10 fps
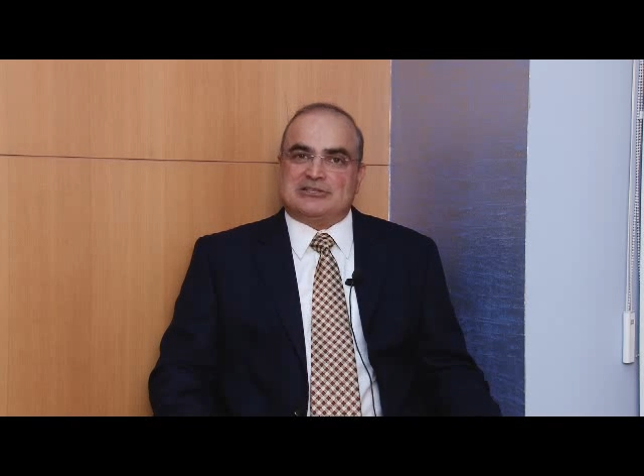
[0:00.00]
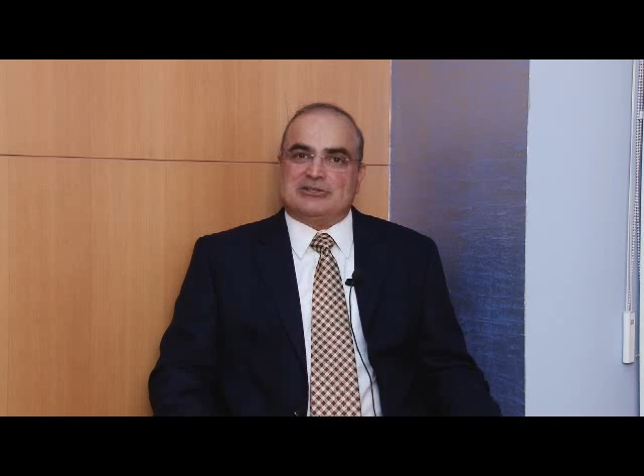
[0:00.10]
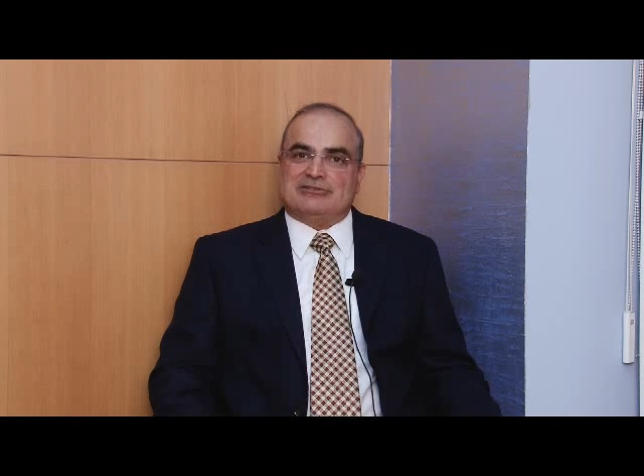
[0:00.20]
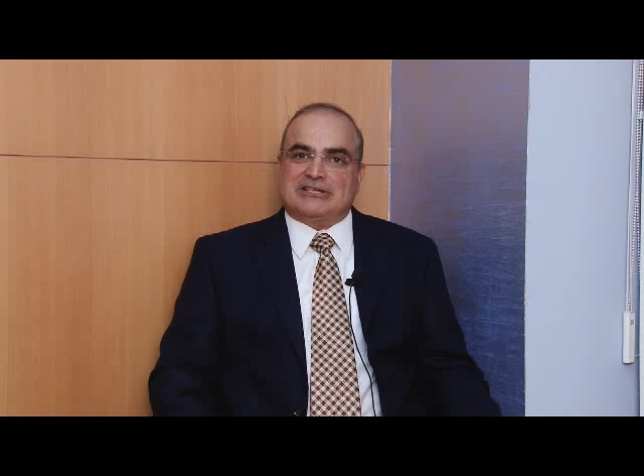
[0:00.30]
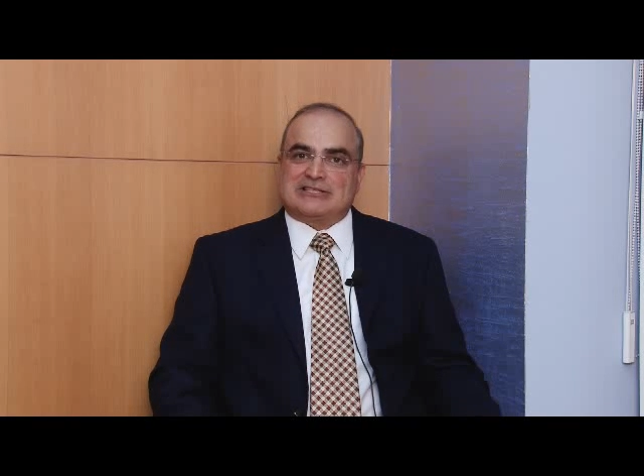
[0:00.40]

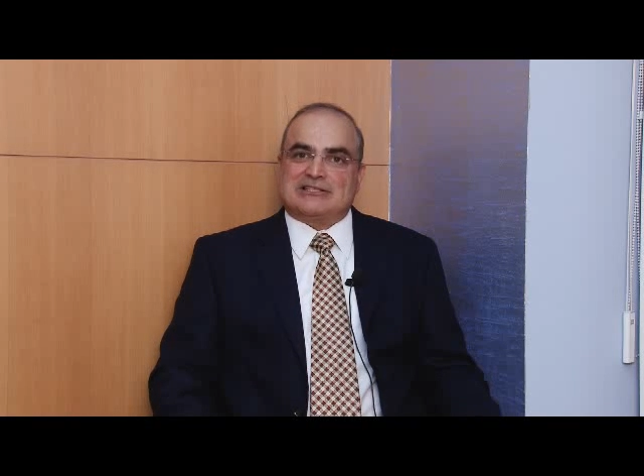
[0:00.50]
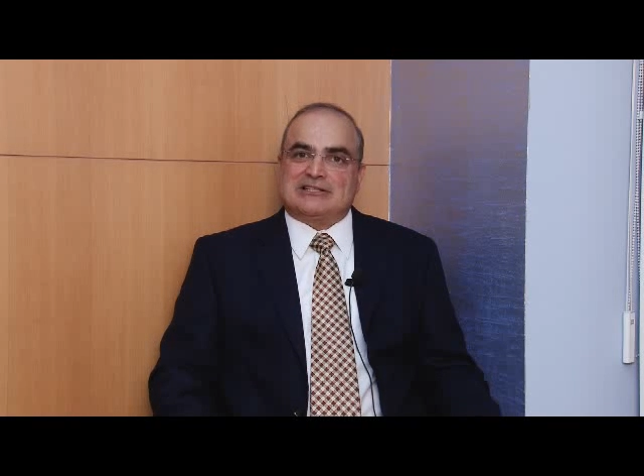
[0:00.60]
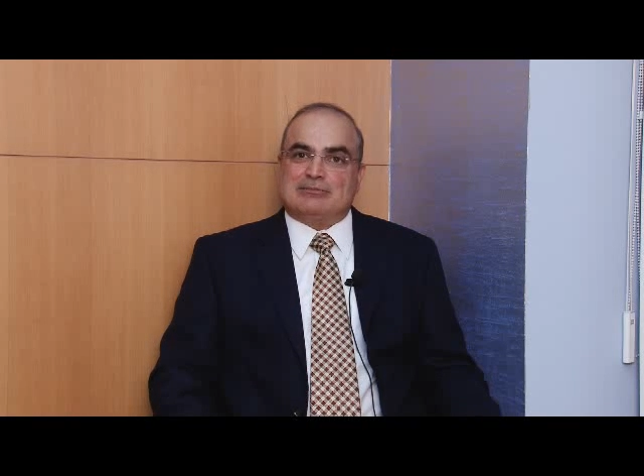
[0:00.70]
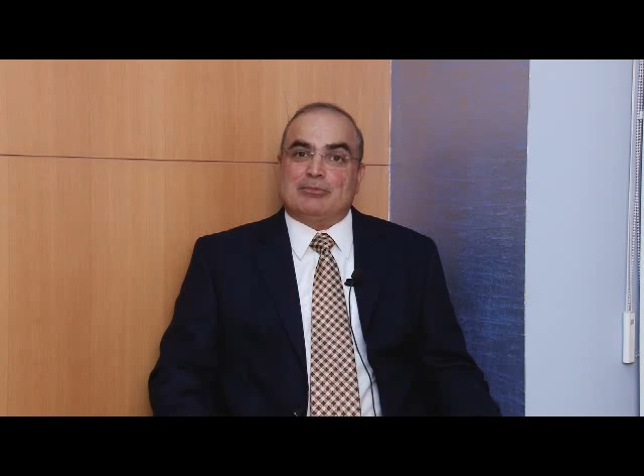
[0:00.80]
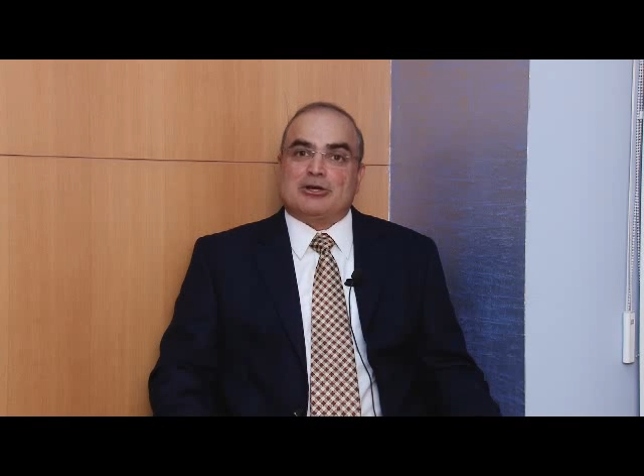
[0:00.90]
University
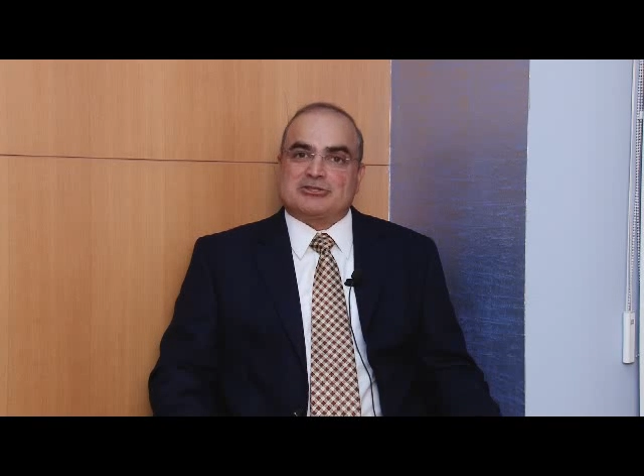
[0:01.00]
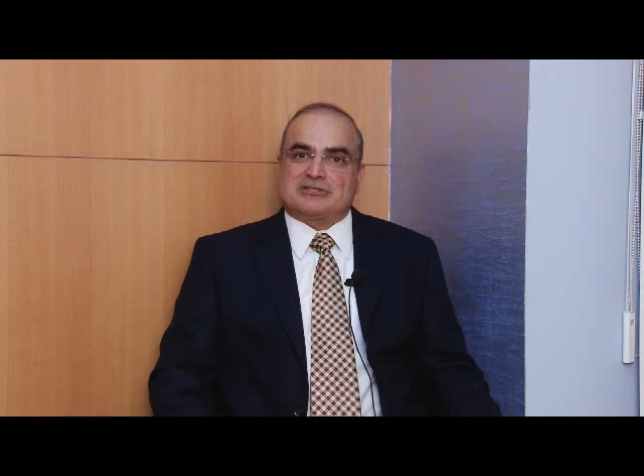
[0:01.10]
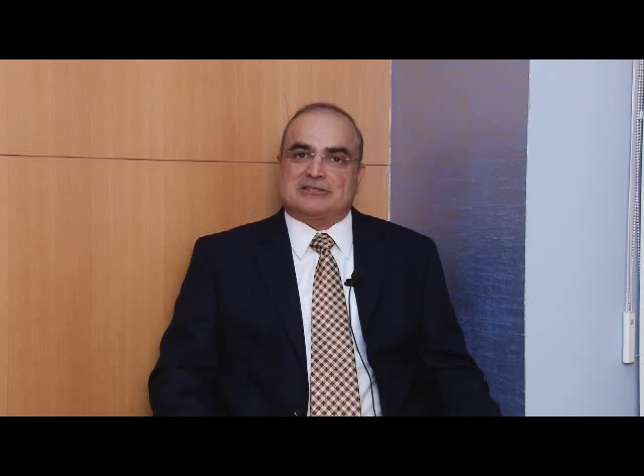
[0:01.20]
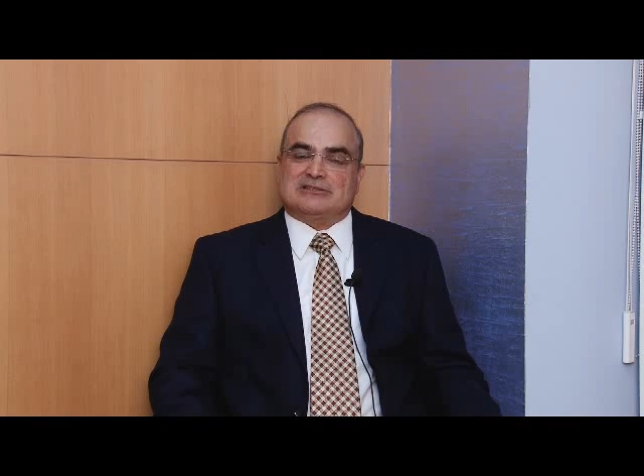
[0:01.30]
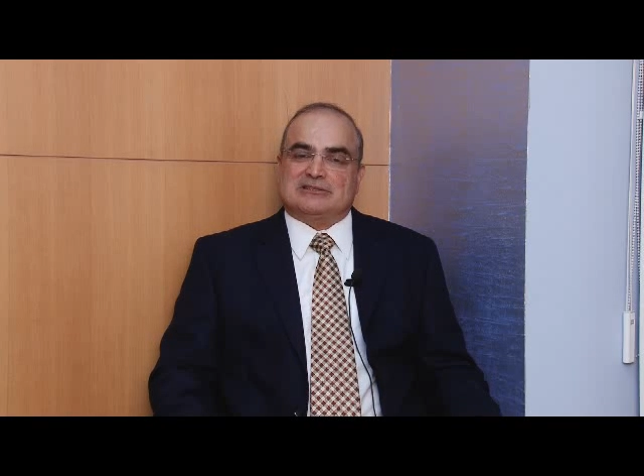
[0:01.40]
in
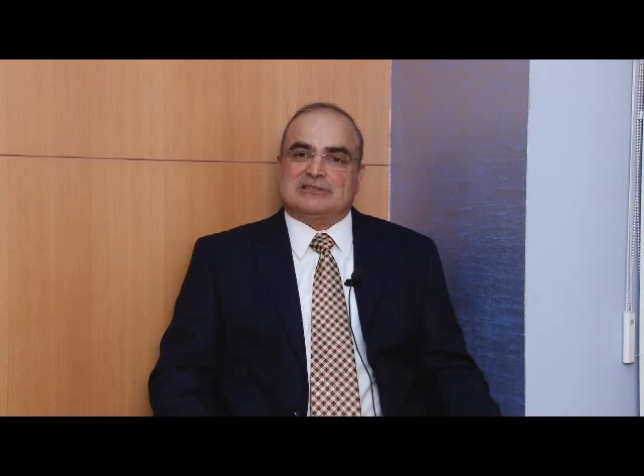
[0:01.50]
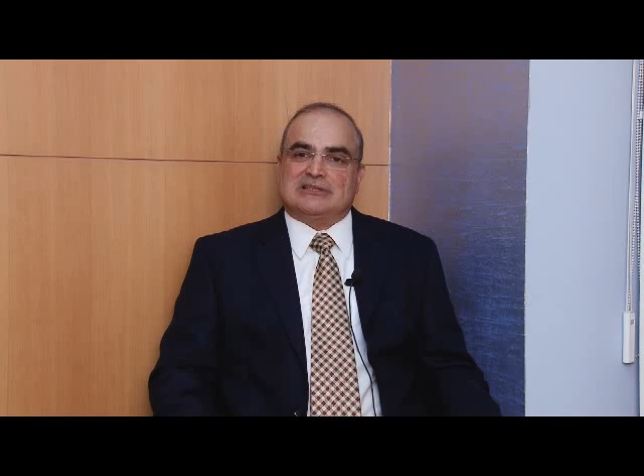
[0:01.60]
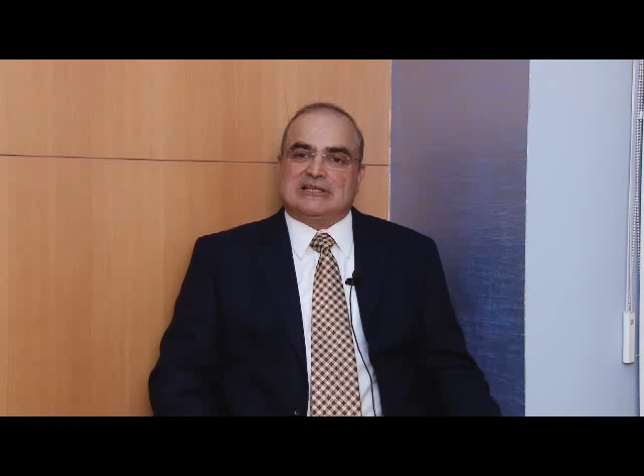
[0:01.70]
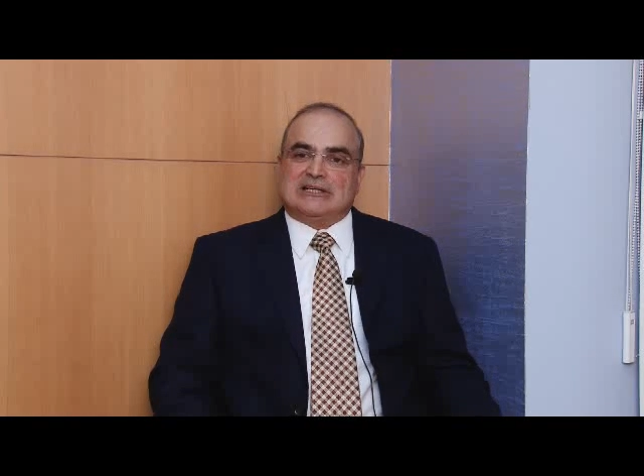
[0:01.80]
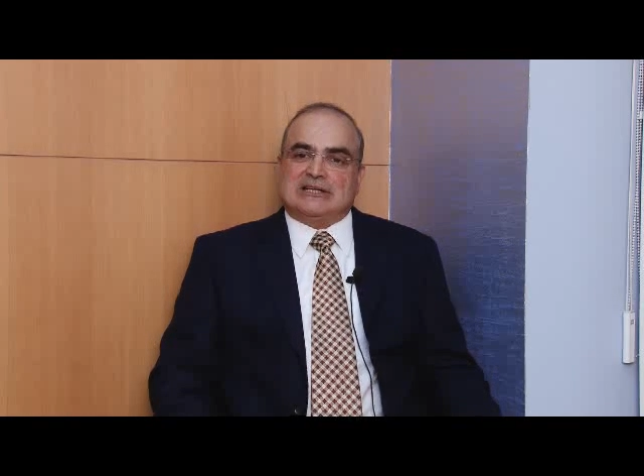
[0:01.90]
Boston
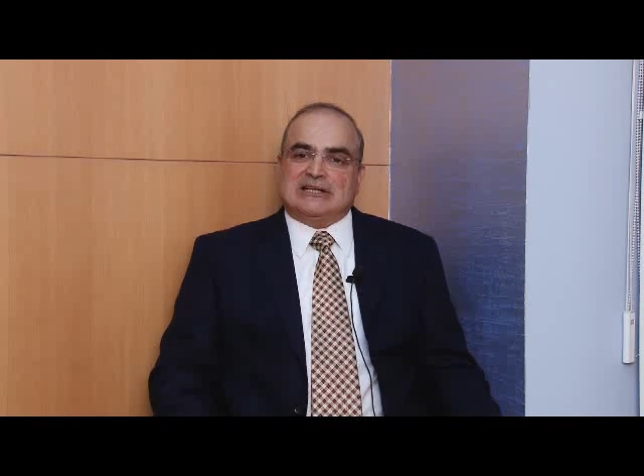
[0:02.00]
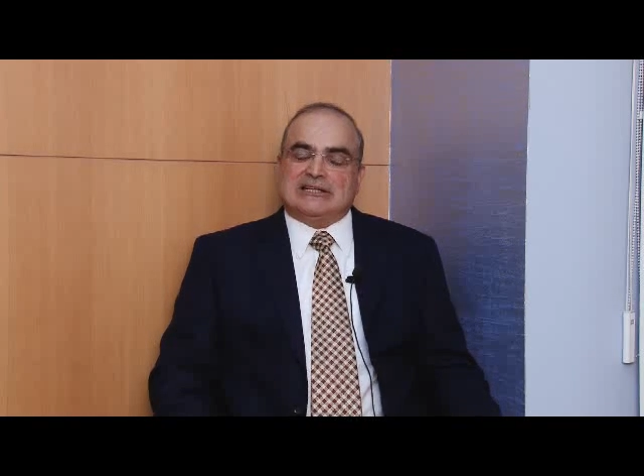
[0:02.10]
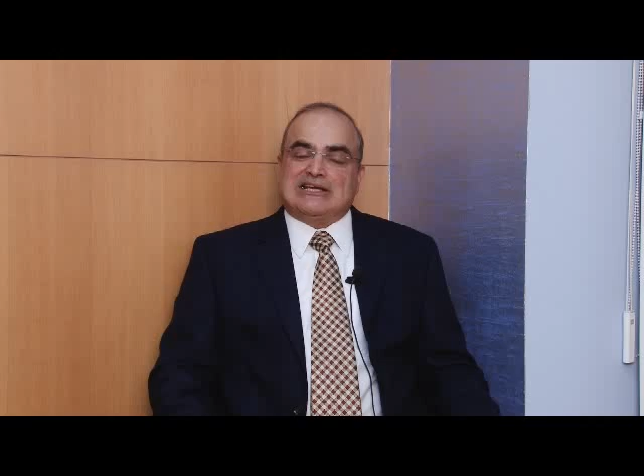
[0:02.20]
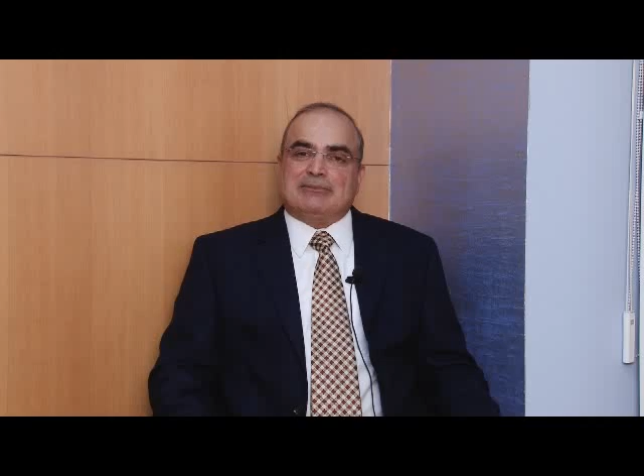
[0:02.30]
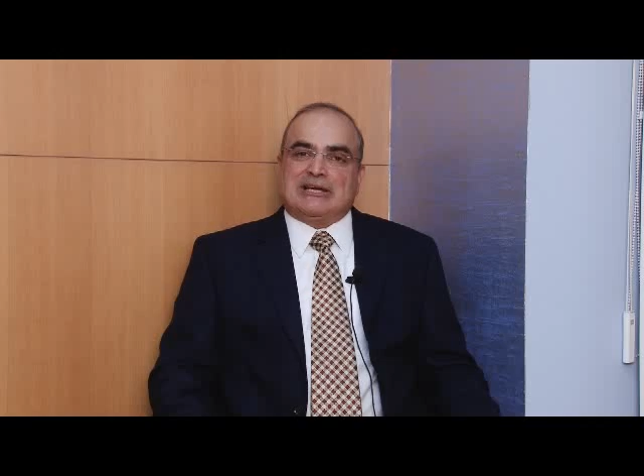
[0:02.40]

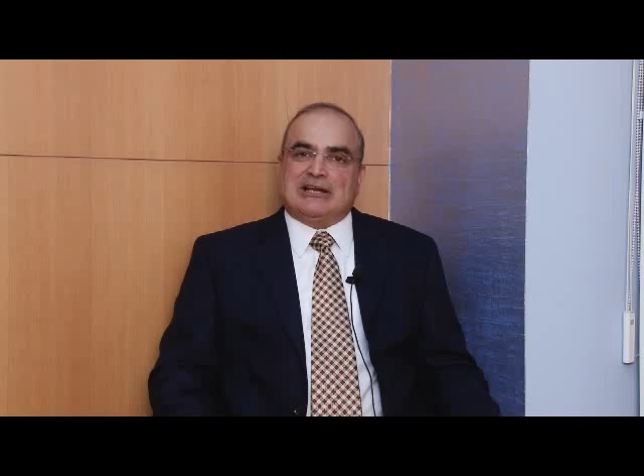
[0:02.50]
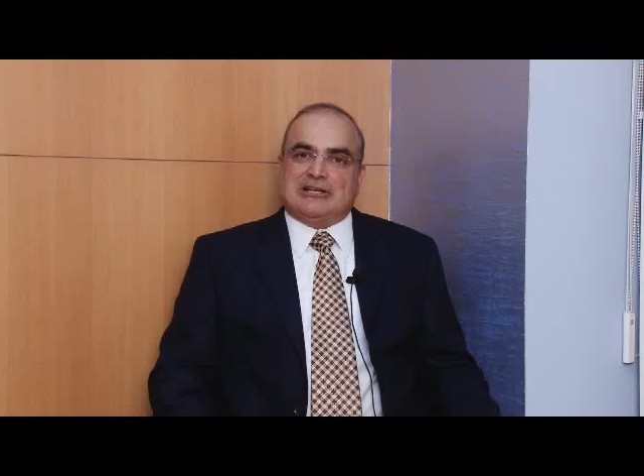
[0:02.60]
in chemical